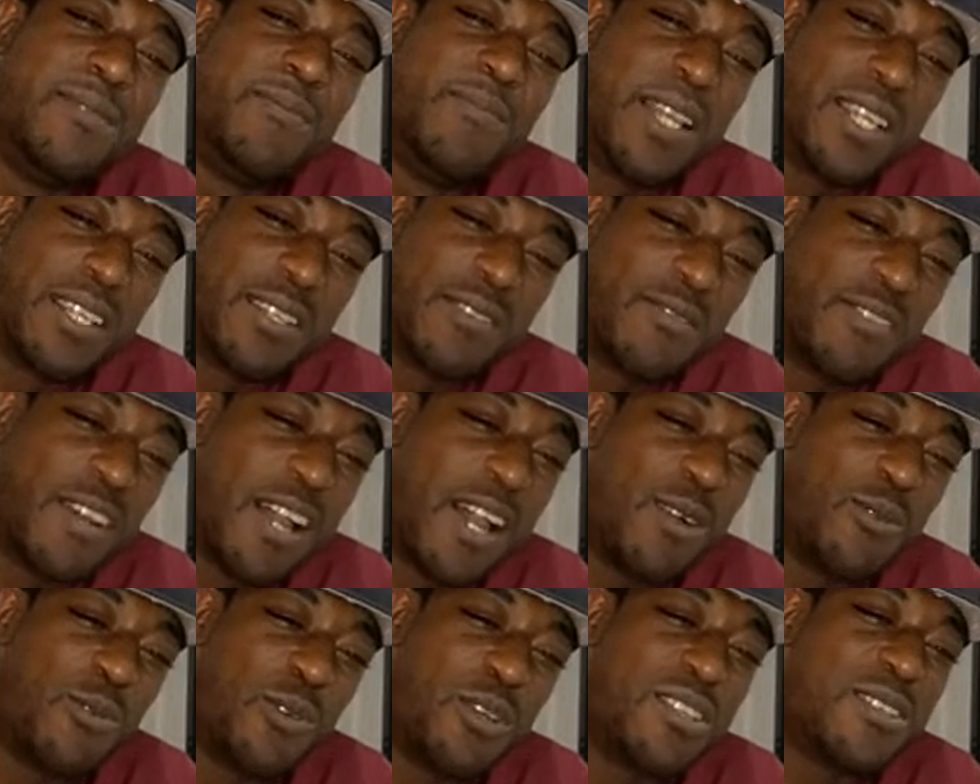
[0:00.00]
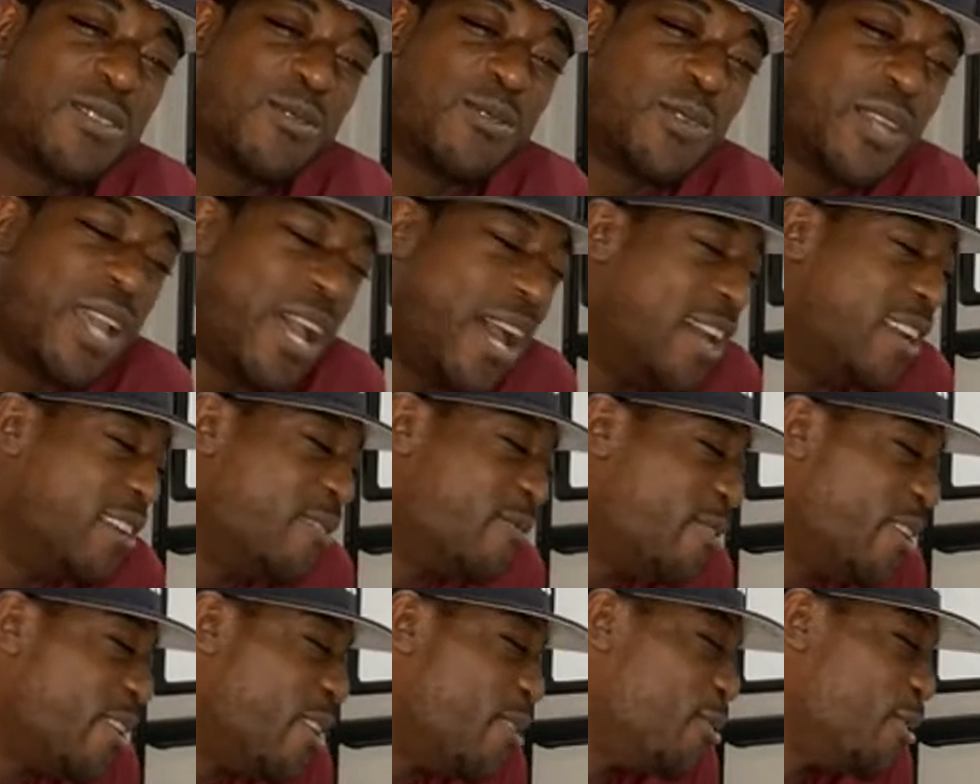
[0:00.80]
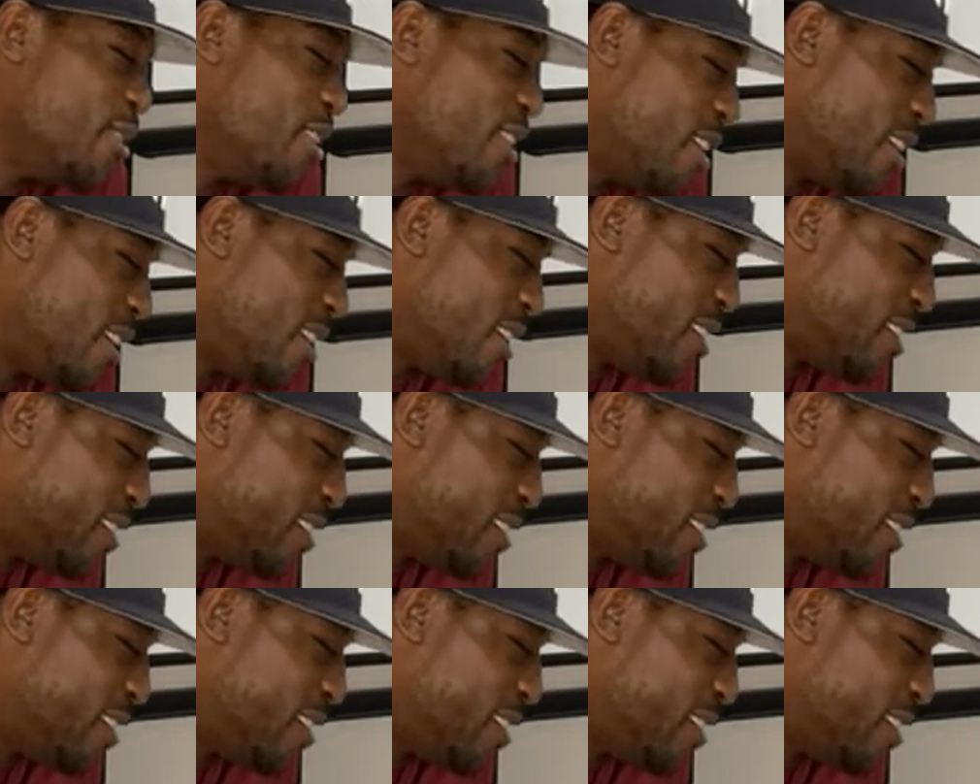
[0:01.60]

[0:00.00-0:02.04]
Mecca Divine Wisdom, we had a very